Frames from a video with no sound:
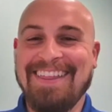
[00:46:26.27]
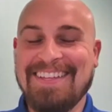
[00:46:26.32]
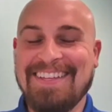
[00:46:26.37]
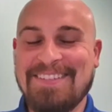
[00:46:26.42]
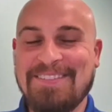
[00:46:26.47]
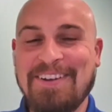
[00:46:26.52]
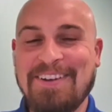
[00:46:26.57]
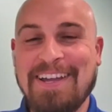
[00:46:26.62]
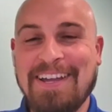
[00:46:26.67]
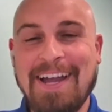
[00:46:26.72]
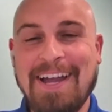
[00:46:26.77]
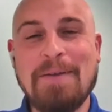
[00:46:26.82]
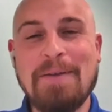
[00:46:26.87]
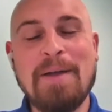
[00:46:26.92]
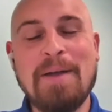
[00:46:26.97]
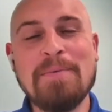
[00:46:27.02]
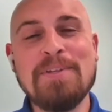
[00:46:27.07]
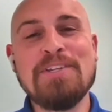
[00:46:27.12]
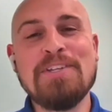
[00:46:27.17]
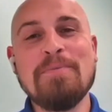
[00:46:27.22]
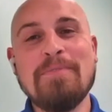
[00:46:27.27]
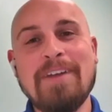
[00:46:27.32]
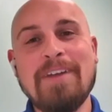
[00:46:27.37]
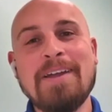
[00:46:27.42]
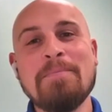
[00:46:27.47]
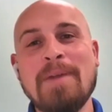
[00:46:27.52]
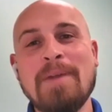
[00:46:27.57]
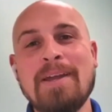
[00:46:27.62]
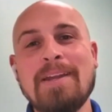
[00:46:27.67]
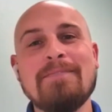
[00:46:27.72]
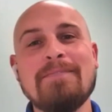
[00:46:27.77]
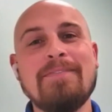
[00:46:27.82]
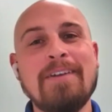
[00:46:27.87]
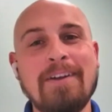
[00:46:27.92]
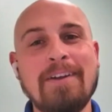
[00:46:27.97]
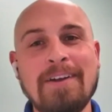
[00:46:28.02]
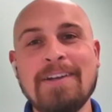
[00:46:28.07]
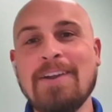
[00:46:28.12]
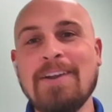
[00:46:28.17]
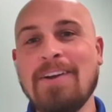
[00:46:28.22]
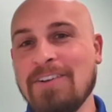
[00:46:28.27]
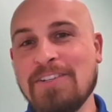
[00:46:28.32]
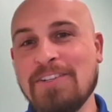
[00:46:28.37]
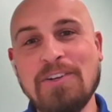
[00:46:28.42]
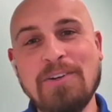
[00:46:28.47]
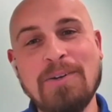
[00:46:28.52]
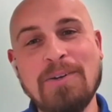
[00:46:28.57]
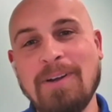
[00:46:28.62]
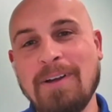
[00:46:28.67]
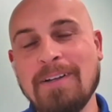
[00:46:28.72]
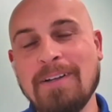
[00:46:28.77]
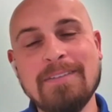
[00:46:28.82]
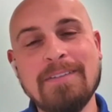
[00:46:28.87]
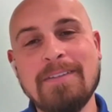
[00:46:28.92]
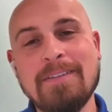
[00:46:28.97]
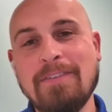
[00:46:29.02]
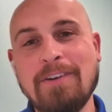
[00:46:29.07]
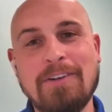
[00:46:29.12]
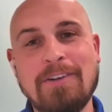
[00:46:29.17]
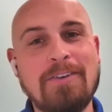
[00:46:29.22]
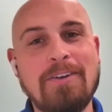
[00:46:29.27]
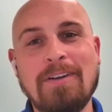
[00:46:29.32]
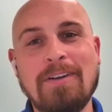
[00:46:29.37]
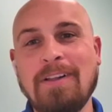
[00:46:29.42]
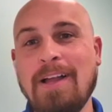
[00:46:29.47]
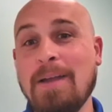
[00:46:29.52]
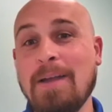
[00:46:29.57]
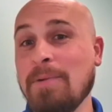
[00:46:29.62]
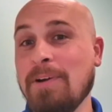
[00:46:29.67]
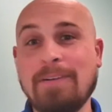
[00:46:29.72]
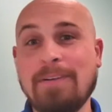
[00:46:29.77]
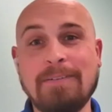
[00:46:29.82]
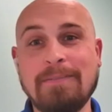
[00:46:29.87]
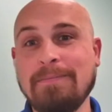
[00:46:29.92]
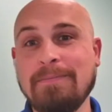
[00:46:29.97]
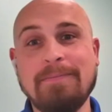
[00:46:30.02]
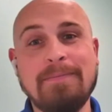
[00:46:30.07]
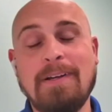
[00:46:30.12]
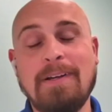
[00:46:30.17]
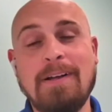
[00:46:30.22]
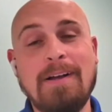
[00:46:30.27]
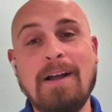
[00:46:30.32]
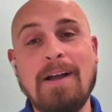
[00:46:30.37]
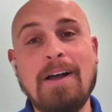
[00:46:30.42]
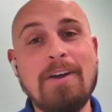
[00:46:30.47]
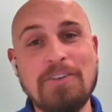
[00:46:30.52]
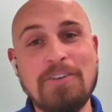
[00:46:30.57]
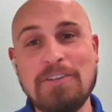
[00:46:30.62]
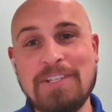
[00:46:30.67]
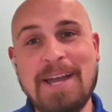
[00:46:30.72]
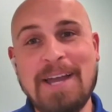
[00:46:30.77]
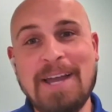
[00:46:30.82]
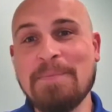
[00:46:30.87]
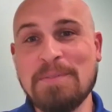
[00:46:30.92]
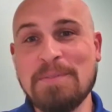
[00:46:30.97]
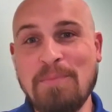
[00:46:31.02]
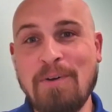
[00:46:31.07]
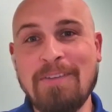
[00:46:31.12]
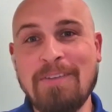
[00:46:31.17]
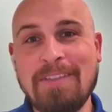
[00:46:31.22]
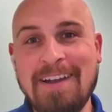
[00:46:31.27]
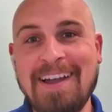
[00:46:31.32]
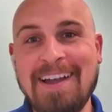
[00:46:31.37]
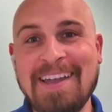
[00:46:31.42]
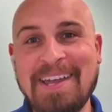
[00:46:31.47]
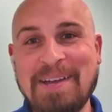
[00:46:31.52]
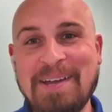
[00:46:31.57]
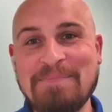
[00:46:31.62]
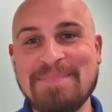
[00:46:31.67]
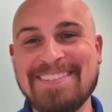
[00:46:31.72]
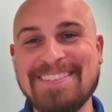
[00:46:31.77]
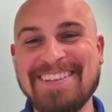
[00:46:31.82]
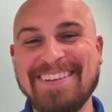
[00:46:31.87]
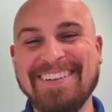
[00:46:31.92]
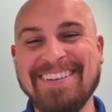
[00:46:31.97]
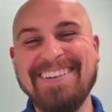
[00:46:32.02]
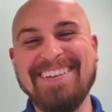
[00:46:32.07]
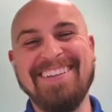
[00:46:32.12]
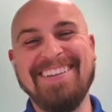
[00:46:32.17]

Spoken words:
That's right. I mean, you made it very known you're on the vertical climber 100 times more than I am. So,